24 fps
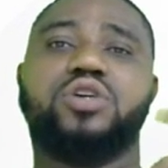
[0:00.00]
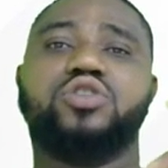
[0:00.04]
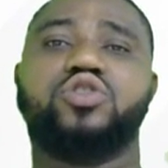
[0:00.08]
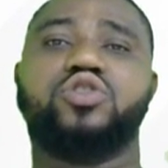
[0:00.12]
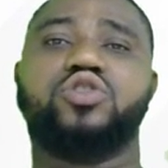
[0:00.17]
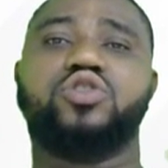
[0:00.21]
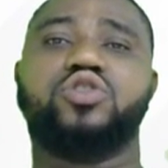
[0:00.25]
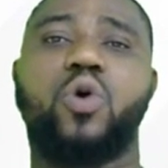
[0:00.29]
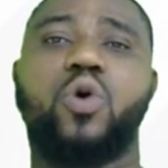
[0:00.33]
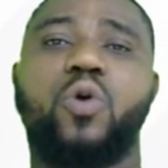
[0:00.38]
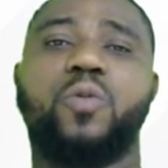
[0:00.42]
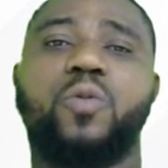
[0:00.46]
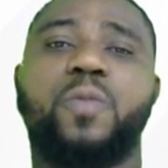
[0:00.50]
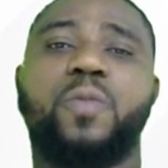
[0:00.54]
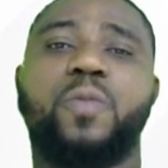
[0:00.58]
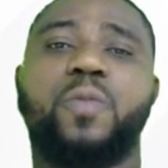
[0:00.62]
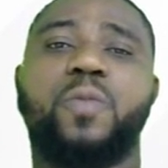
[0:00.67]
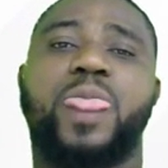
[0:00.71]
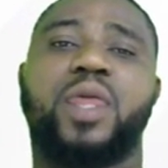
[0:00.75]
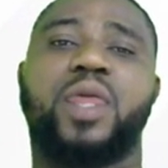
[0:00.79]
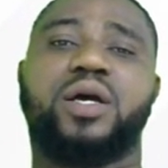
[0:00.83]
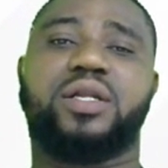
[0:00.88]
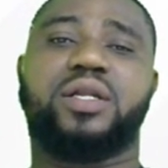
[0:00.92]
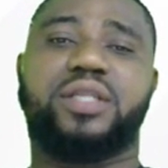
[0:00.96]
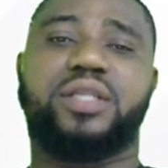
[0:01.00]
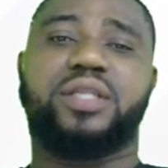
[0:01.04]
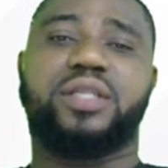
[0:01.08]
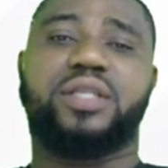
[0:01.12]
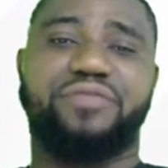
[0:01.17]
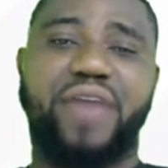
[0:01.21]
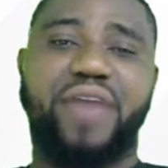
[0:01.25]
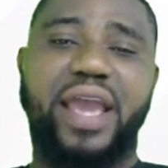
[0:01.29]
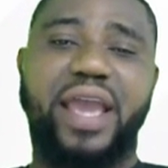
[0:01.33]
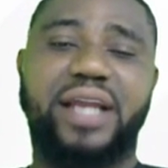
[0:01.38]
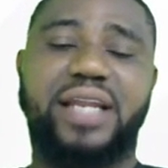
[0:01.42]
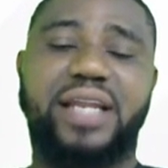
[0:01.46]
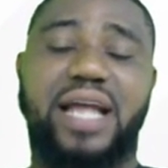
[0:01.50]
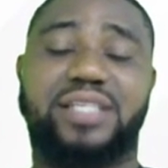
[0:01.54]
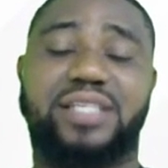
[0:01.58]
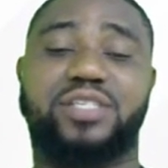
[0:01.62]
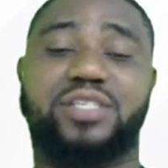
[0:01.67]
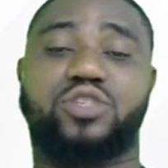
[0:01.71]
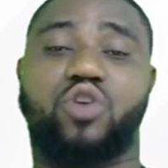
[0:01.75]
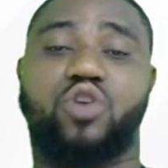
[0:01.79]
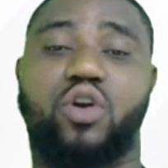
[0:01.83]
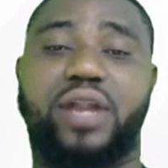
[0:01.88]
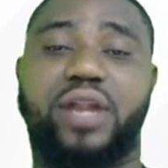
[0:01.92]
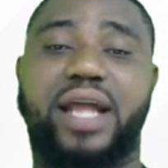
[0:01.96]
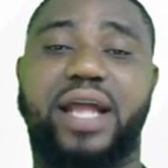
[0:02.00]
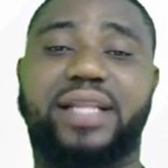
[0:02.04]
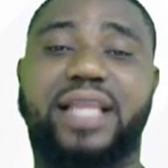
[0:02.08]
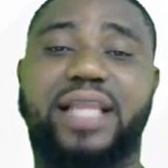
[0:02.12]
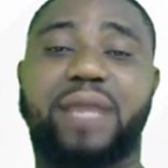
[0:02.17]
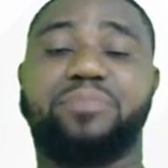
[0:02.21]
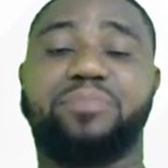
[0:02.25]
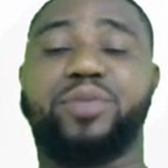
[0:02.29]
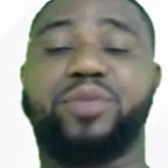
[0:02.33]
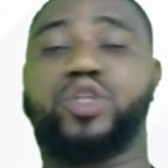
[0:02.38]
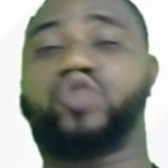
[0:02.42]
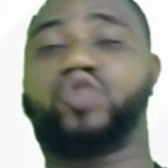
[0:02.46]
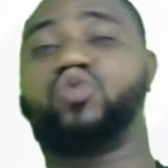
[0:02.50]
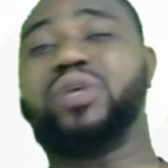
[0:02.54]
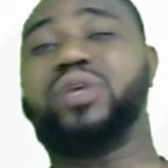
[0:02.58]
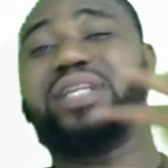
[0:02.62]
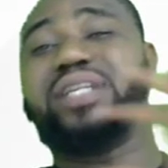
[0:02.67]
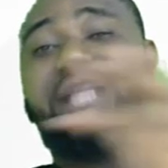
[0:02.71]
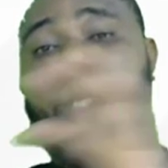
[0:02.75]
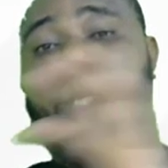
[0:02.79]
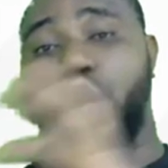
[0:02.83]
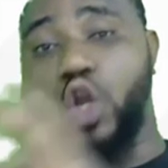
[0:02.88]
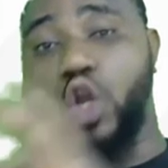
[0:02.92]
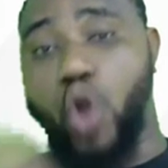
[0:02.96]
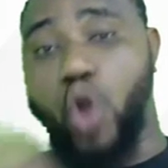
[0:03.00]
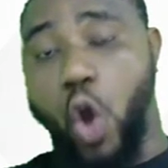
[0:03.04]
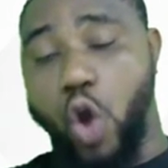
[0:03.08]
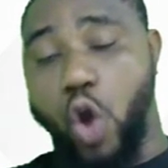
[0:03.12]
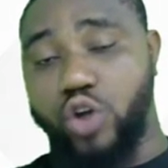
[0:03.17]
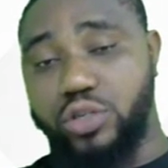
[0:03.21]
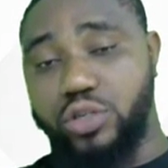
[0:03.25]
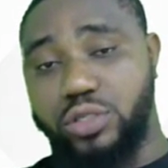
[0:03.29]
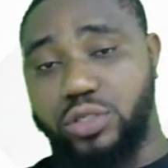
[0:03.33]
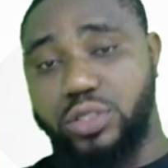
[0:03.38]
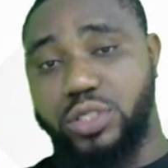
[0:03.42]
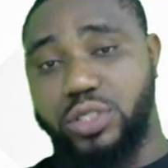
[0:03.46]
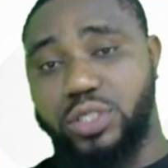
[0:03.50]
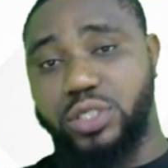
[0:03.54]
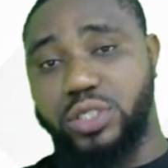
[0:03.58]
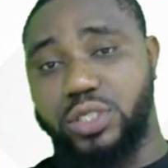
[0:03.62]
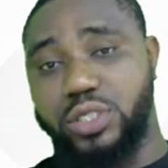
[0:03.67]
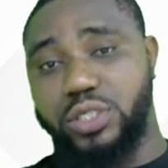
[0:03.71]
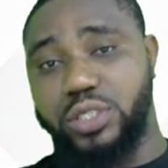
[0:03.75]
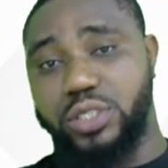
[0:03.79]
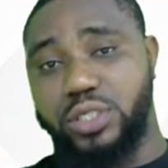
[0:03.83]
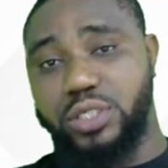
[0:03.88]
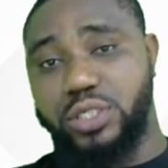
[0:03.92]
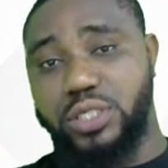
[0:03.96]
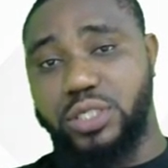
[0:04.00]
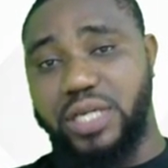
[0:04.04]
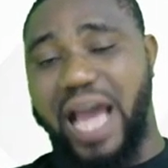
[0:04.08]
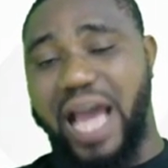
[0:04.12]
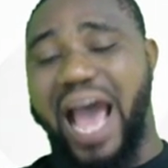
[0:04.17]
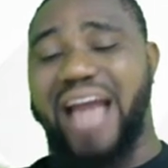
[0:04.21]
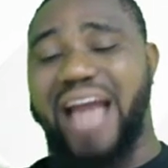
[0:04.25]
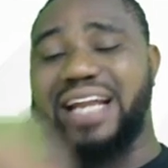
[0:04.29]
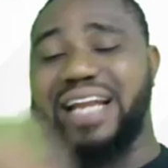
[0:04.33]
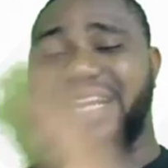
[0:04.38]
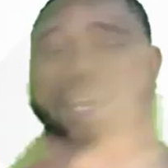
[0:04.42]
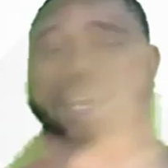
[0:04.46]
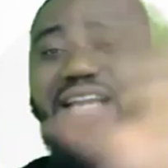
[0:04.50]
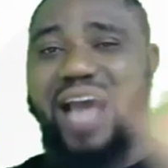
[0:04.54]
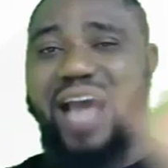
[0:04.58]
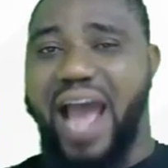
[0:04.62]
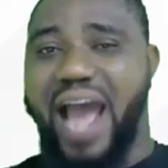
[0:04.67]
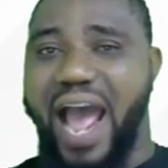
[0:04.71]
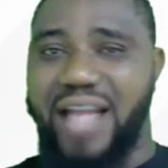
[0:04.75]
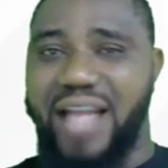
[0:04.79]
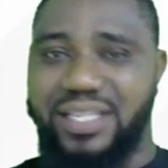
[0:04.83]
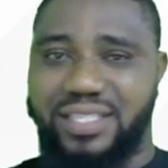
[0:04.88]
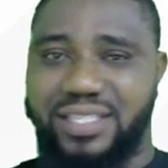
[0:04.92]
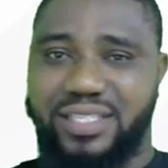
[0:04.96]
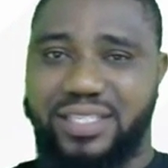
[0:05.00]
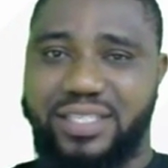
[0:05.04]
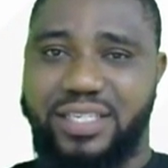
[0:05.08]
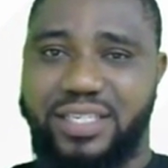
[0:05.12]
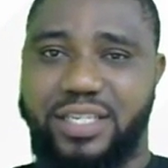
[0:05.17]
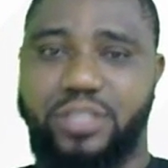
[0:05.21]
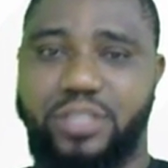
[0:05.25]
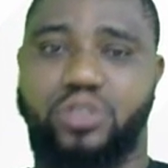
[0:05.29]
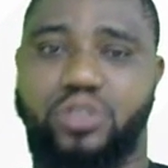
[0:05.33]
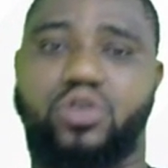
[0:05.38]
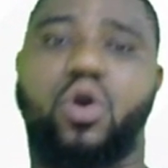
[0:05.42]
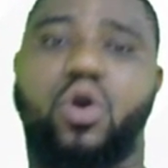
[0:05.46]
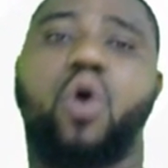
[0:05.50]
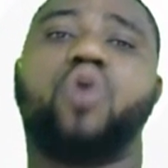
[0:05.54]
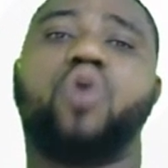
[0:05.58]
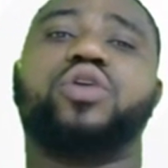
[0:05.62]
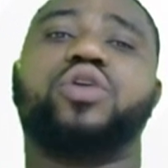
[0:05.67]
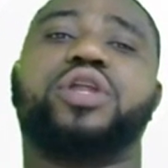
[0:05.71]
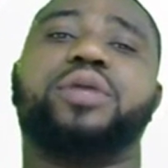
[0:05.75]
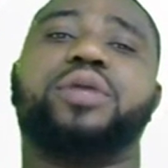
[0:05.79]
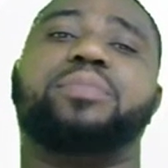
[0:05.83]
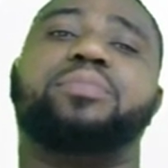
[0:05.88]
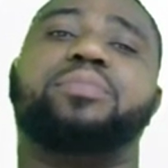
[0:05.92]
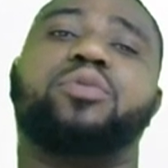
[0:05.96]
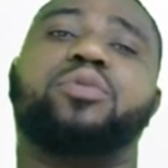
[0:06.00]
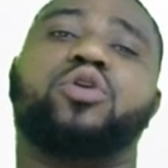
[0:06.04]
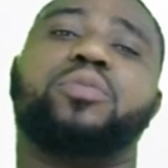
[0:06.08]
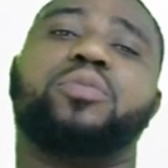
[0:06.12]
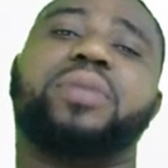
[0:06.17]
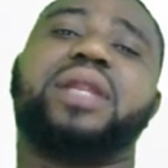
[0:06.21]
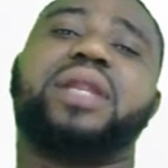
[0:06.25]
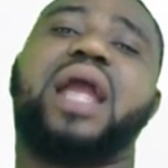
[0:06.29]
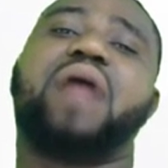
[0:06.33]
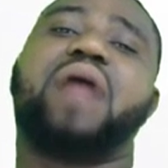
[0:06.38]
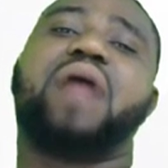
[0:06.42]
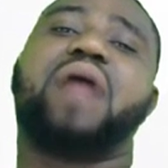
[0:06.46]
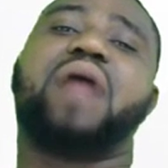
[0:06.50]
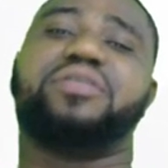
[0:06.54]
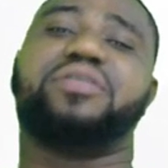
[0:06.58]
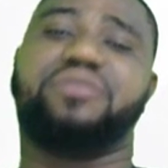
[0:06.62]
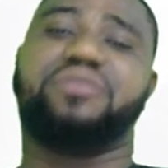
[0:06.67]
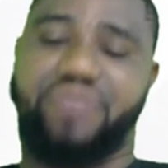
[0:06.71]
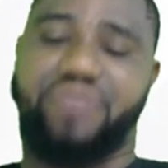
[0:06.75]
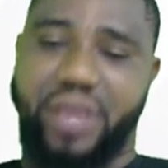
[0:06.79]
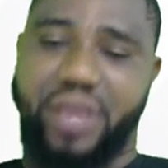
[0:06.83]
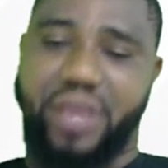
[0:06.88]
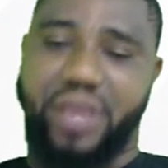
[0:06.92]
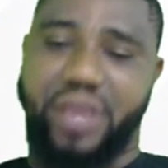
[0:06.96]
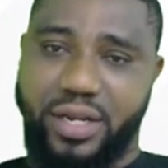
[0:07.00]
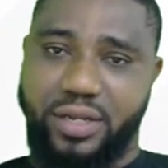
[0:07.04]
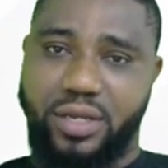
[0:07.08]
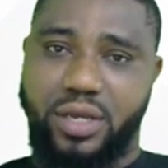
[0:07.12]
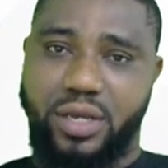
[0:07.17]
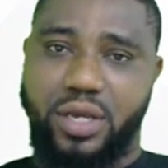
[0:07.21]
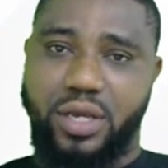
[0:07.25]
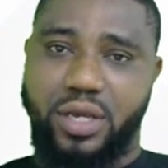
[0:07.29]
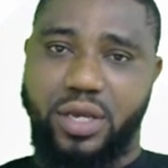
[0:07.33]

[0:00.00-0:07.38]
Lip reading: So the vein that is connected between the lungs and the heart is called the pulmonary vein.